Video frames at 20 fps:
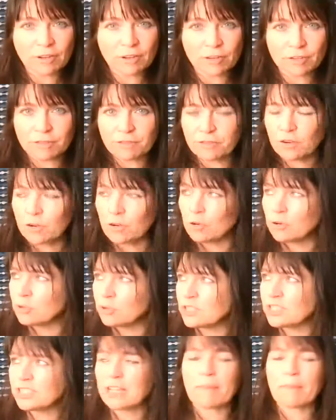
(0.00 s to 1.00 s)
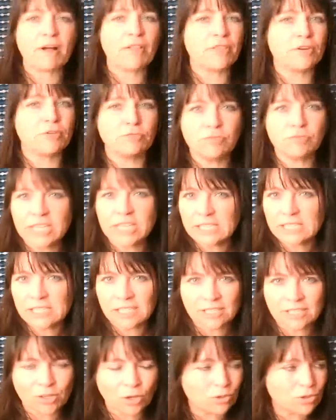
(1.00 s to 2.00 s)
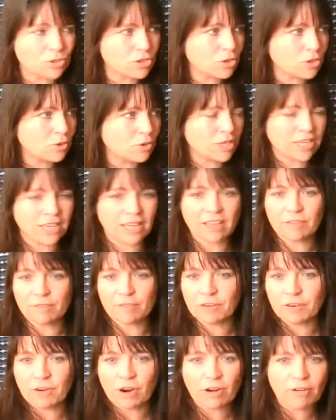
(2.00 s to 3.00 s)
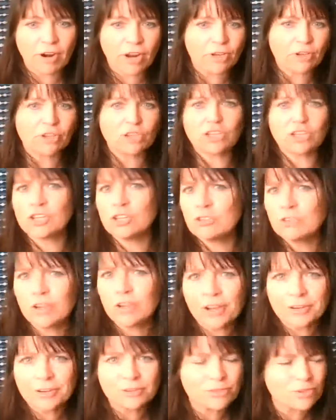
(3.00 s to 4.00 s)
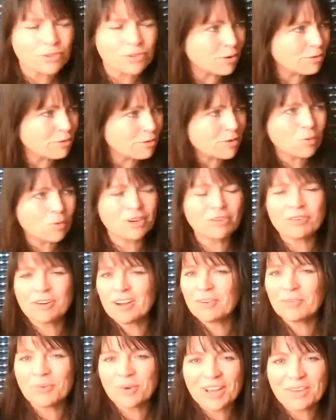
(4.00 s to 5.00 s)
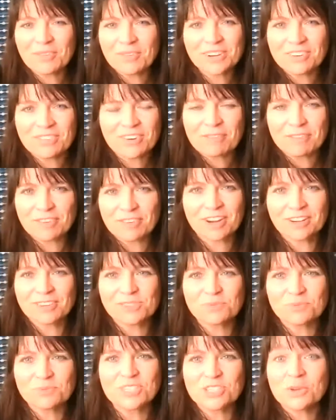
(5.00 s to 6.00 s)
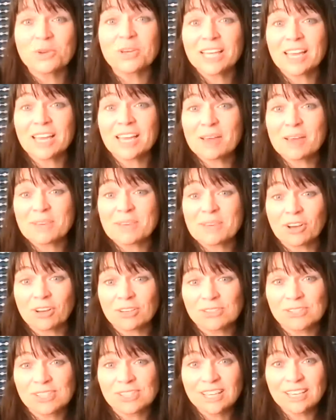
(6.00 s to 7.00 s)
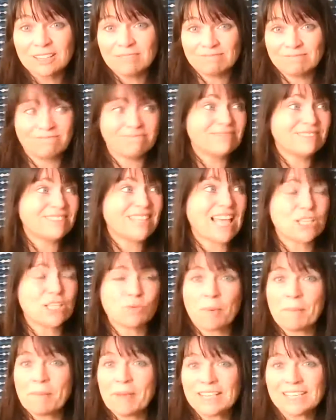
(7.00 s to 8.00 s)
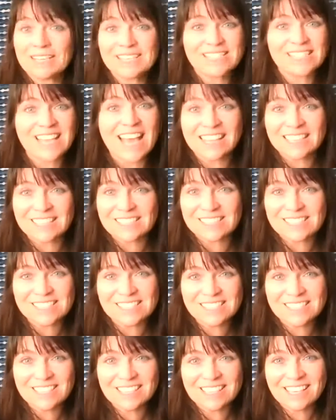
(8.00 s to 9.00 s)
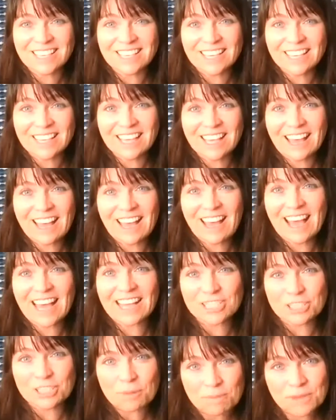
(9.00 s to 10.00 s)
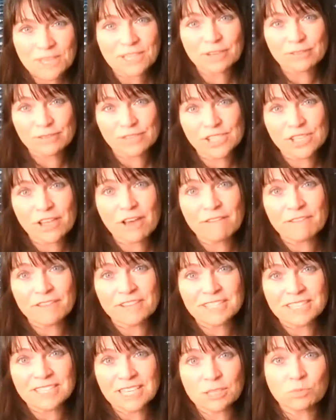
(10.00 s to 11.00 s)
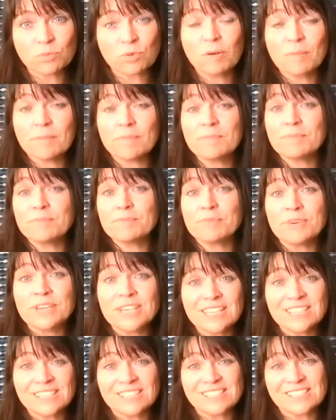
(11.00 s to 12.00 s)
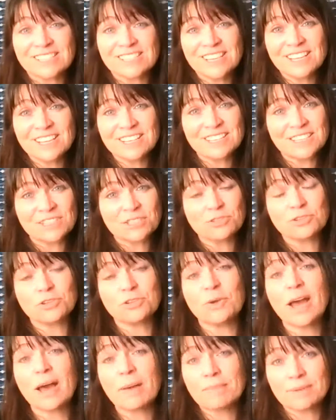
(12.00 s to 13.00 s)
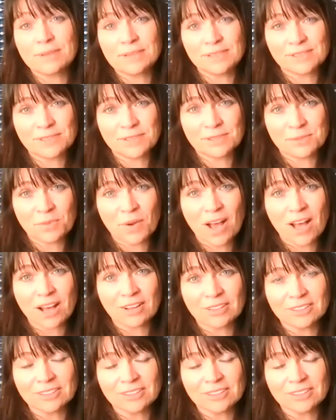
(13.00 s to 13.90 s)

for some other reason or doing it for our own kudos or for whatever else. We're doing it because that's what makes sense. And to be of service is what brings this true happiness as well.